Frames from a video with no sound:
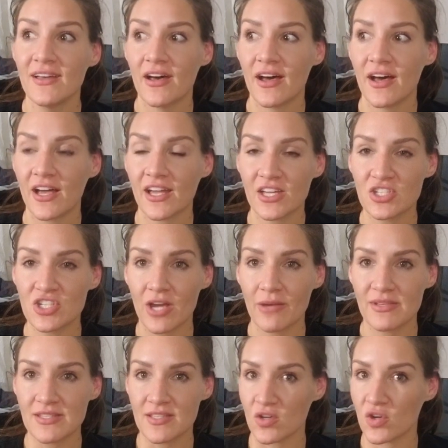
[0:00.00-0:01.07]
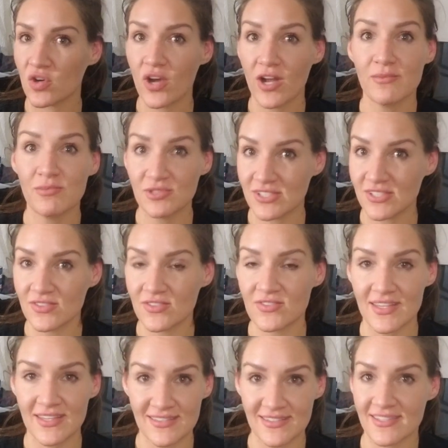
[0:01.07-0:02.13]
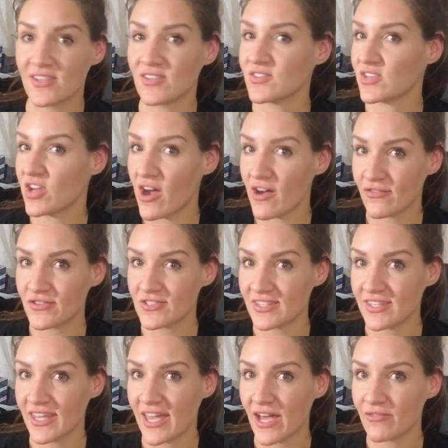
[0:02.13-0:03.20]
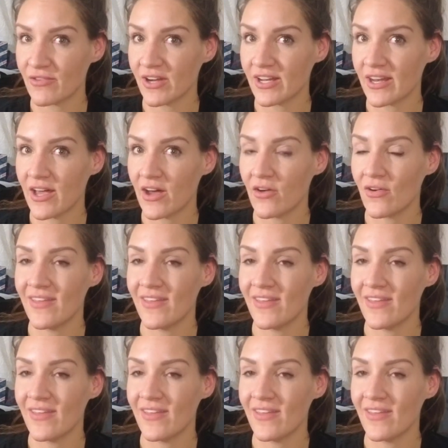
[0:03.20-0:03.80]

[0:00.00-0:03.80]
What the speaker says: Kajabi's incredible deals and sales and offers that they have right now,